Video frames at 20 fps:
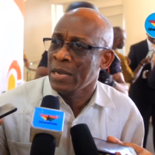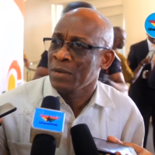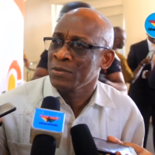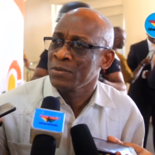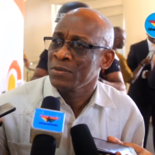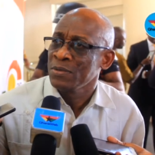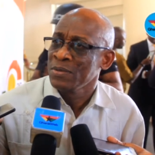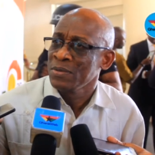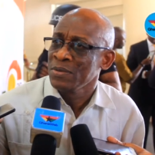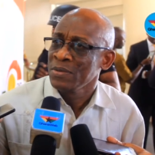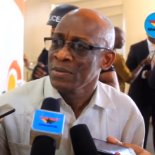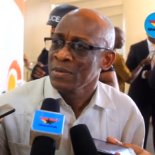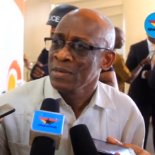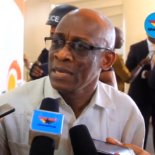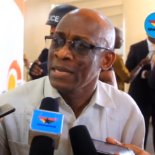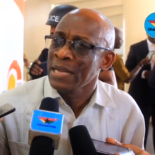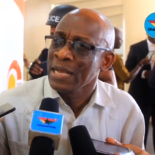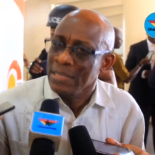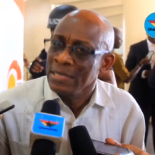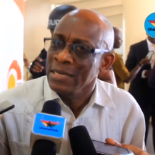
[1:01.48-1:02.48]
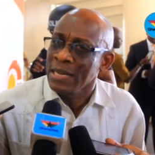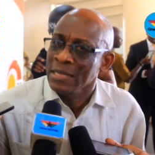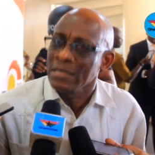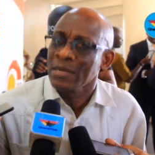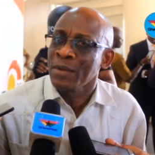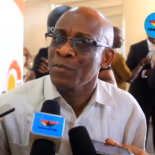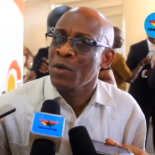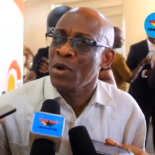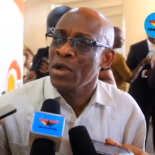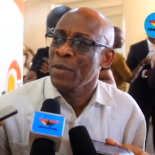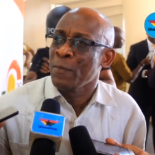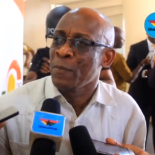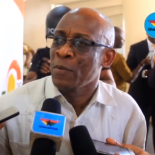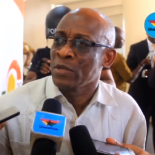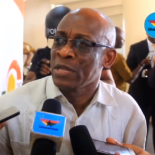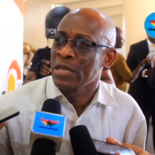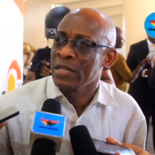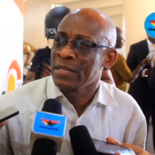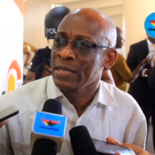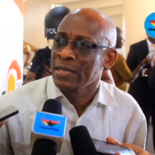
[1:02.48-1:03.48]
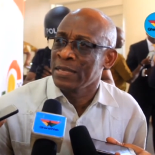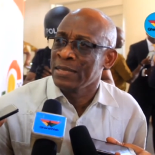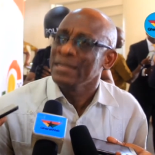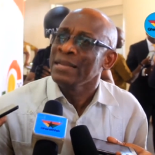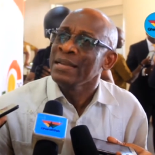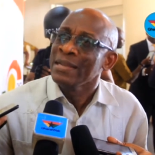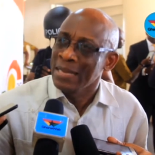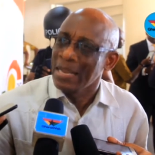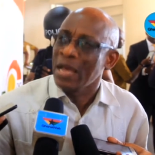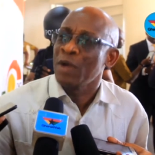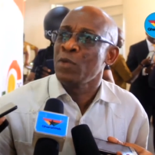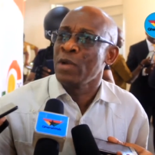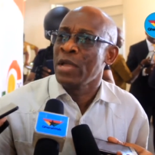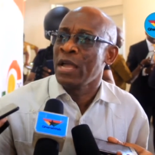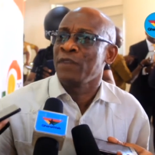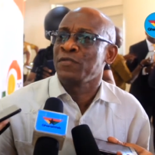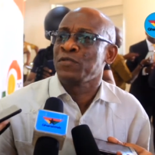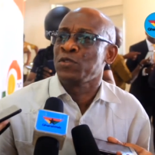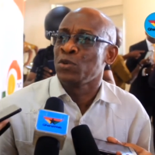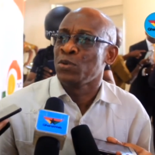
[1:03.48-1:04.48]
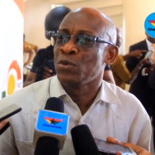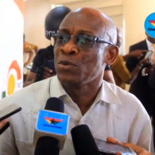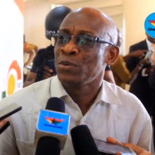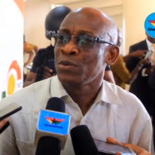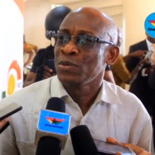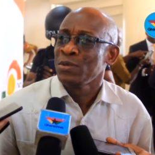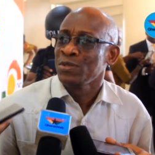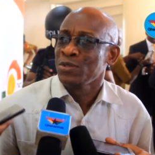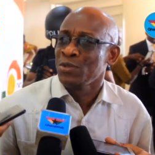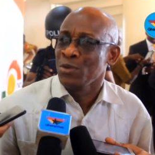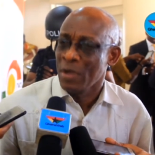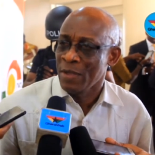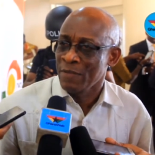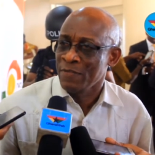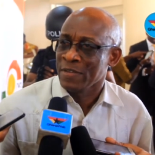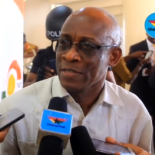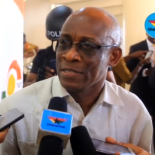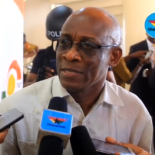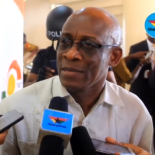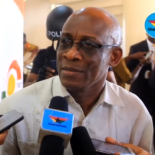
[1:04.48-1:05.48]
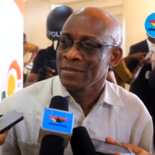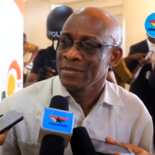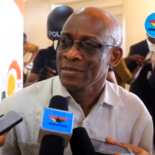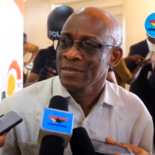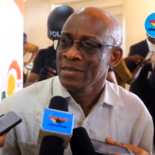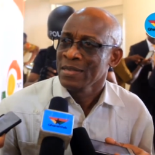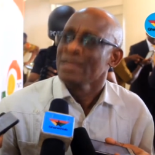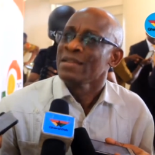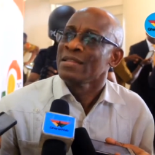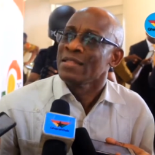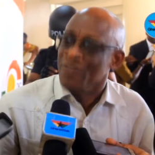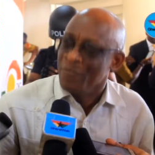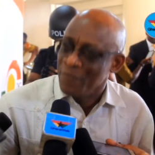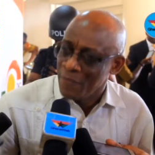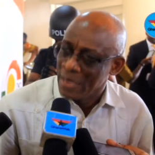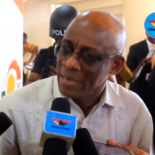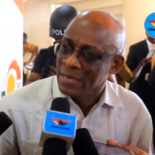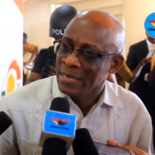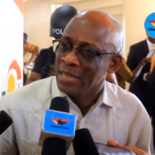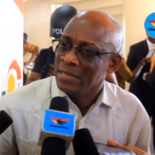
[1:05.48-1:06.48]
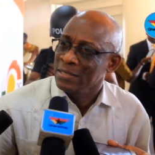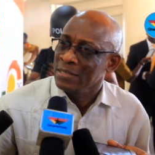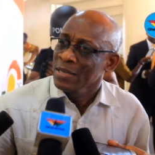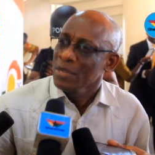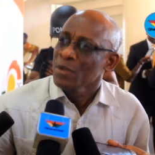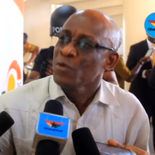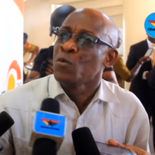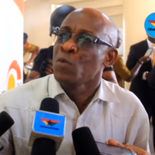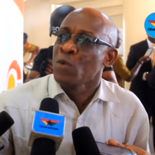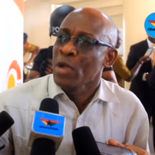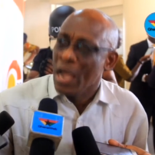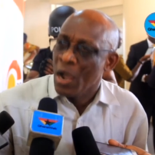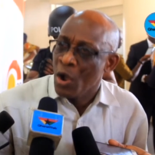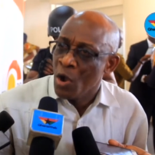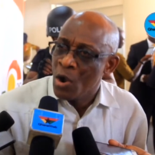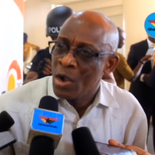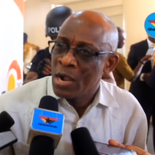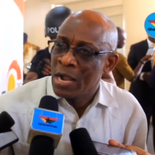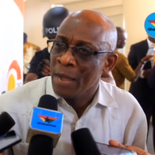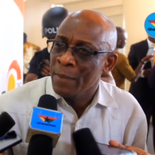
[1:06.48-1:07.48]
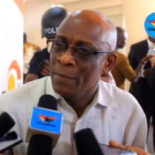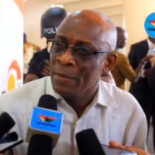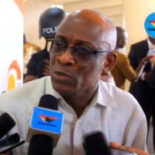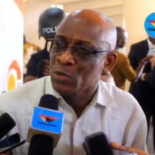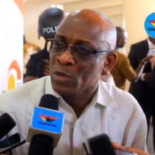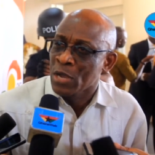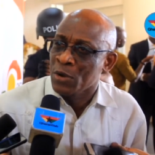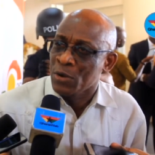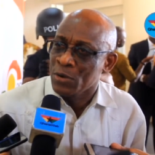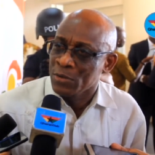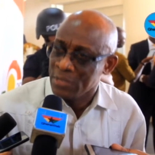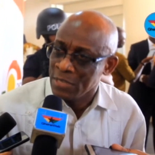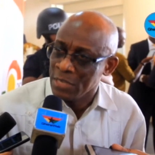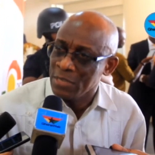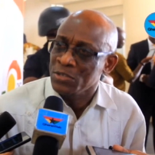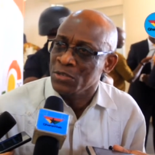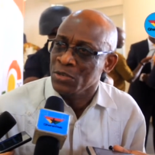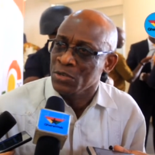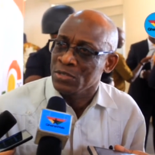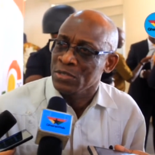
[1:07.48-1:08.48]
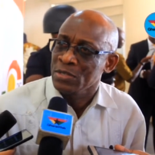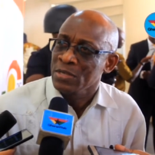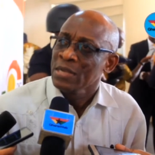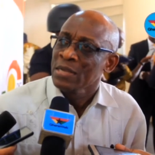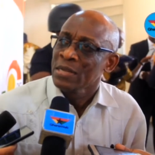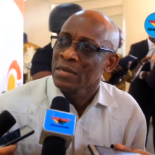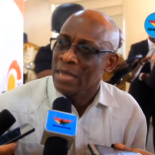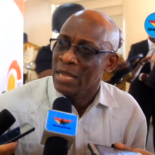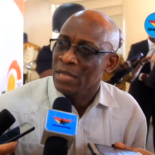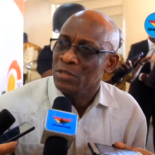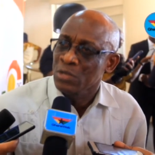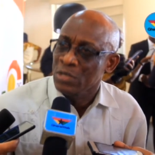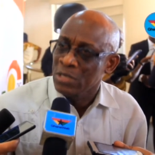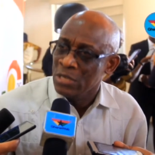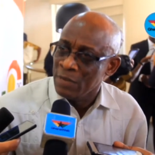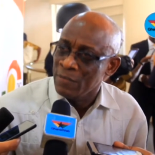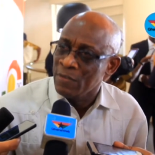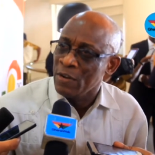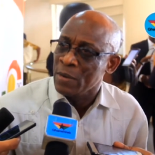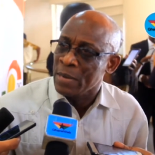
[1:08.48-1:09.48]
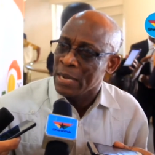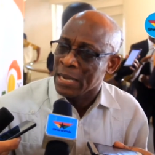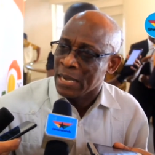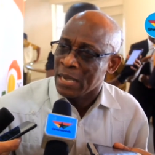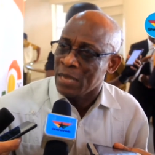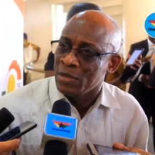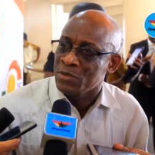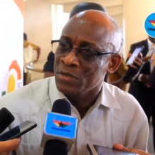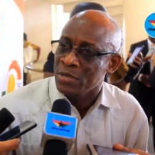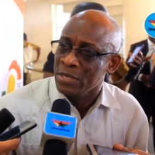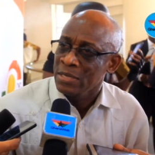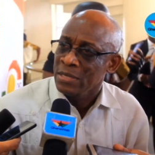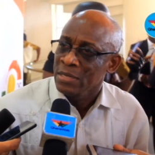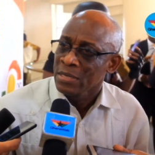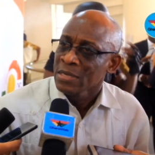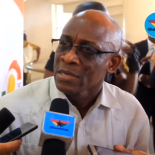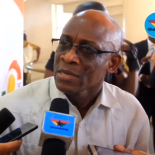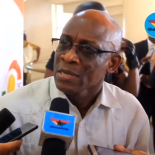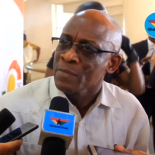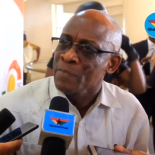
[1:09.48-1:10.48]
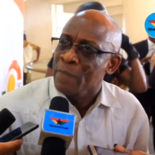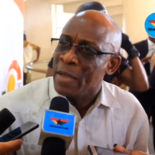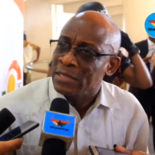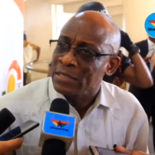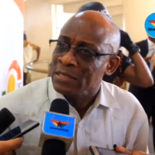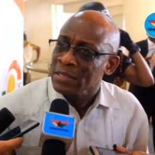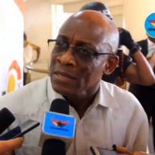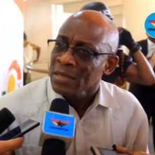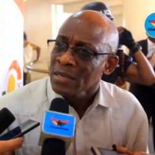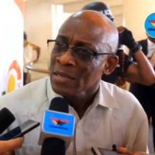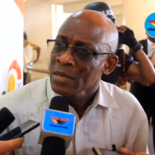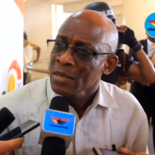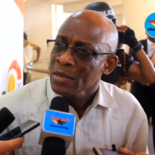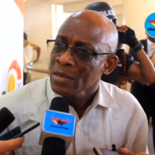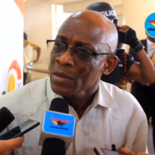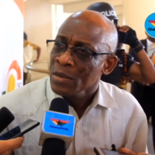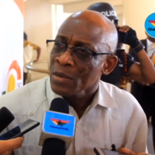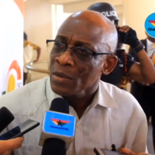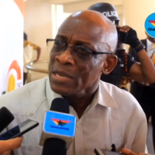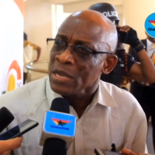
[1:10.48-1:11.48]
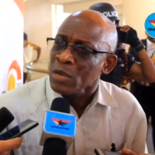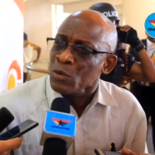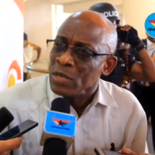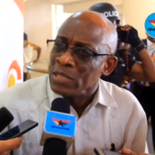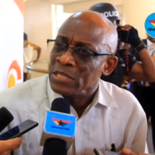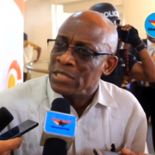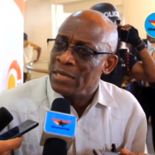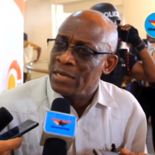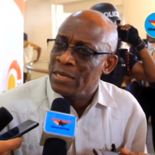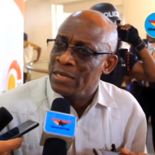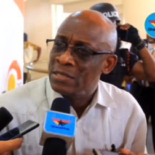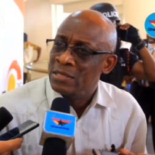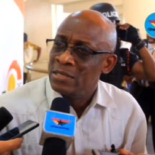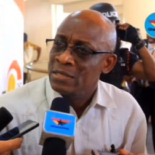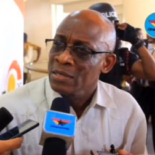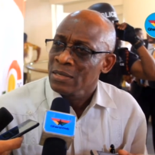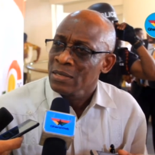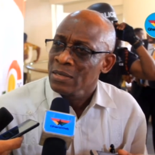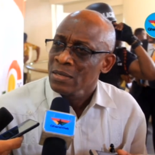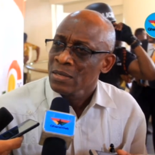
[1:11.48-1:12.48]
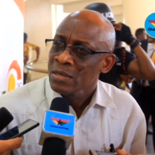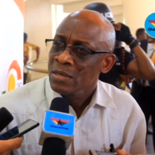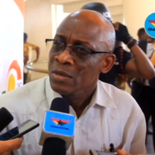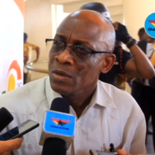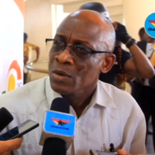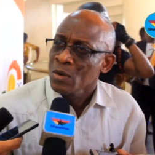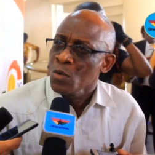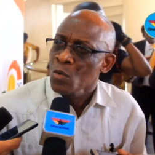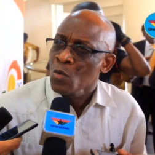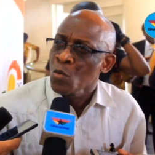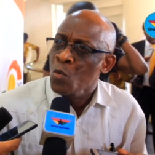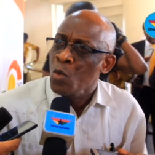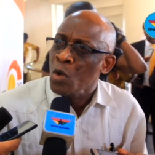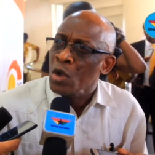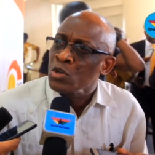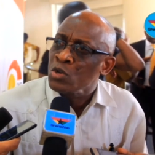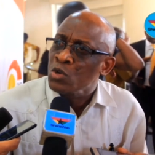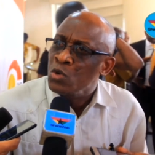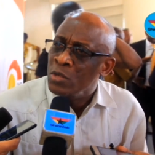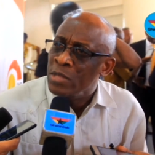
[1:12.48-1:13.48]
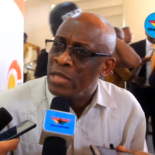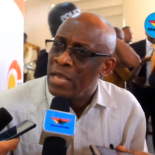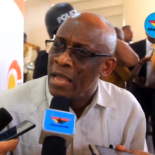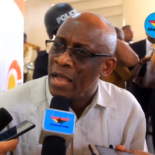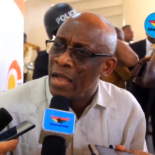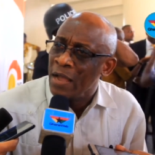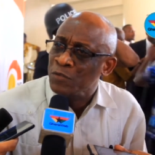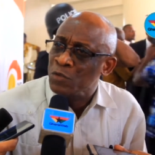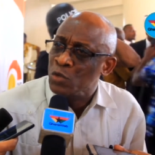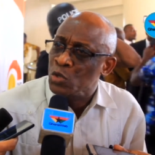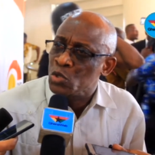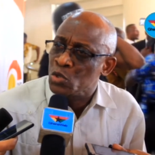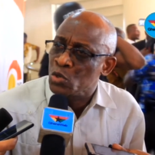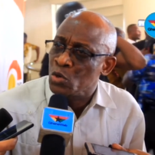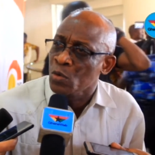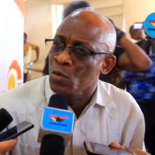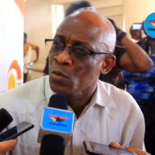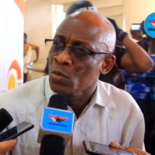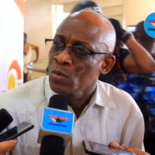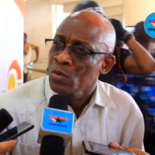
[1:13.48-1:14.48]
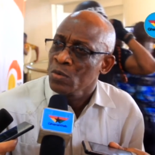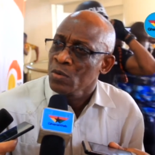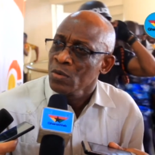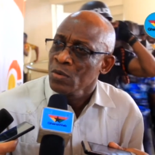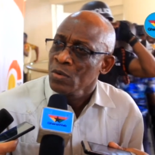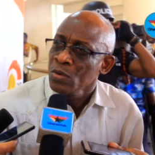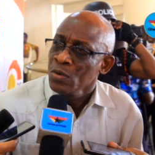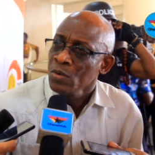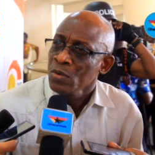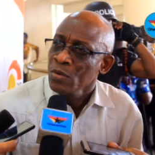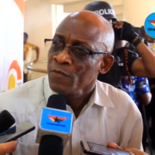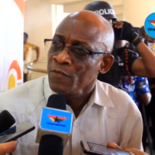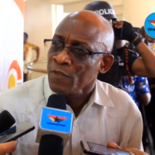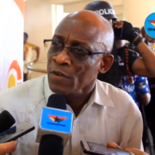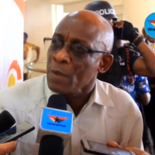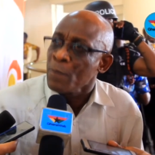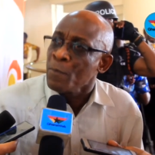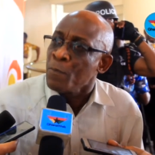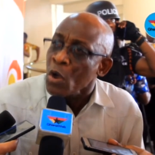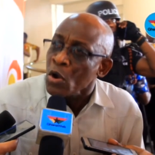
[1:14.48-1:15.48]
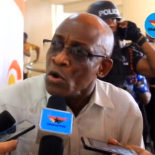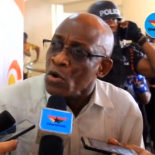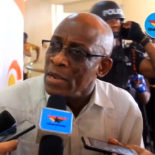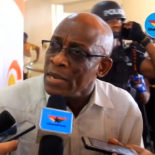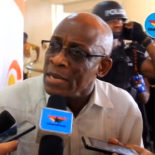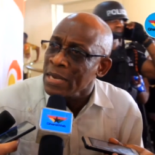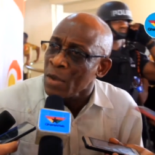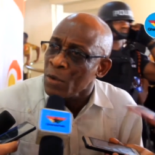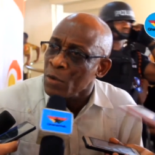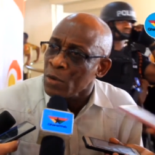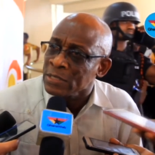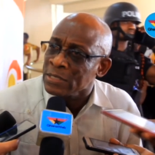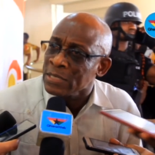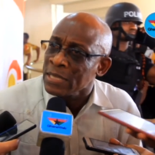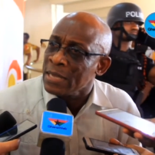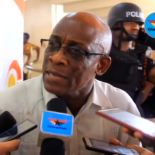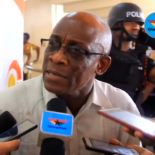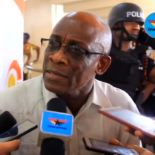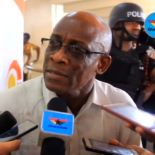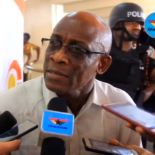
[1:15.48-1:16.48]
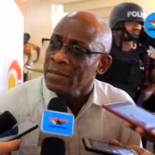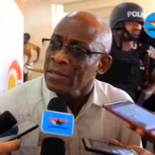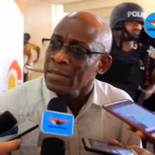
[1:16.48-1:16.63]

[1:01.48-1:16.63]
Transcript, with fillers: out. And I think that's the more important thing that we have to, to emphasize the fact that we are all coming to a consensus that to deliver the country, but the question is, what do they have to show for the borrowing that was done